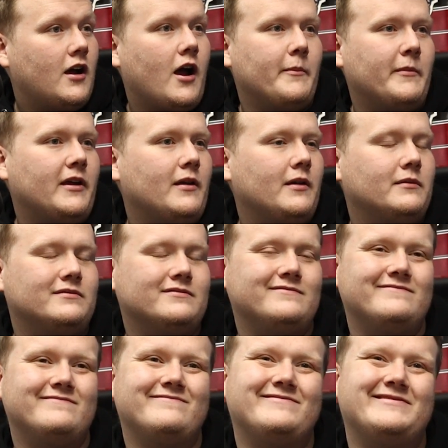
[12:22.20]
I mean,
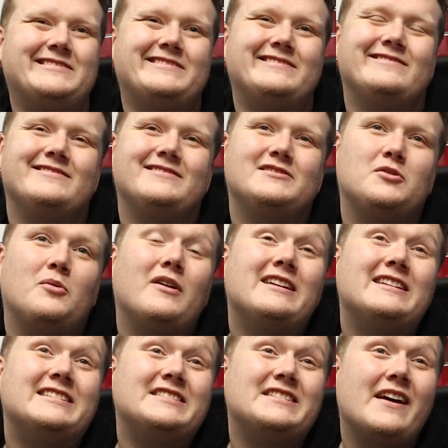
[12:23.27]

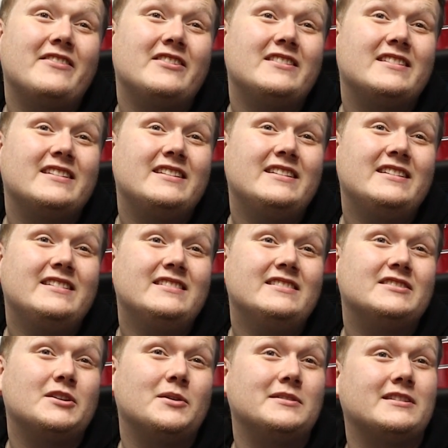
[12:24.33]

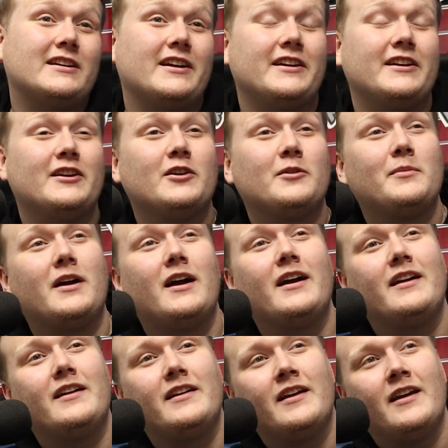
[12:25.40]
2017, so he's like a year
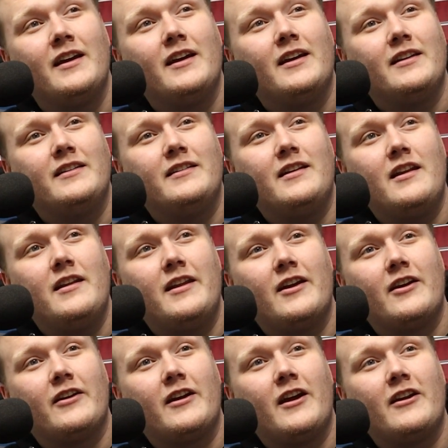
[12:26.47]
behind
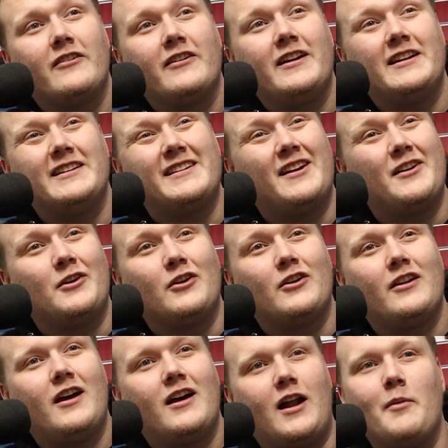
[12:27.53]
Derrick Henry, and he's gotten hurt a
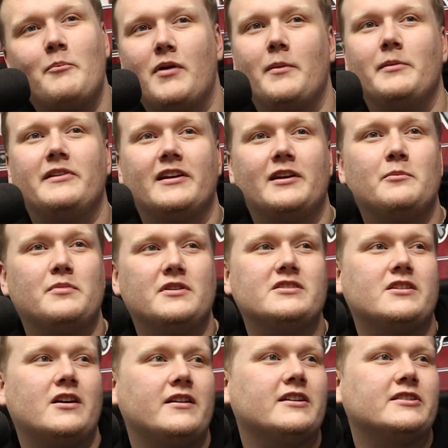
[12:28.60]
lot. I'm probably taking
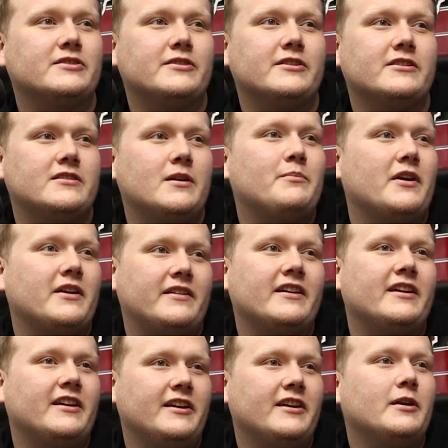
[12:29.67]
Bijan next 3 years. I'm probably
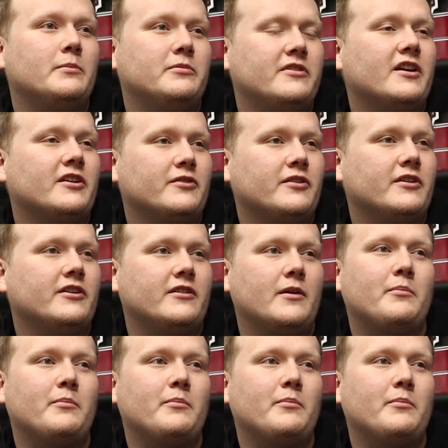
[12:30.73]
taking Gibbs next 3 years.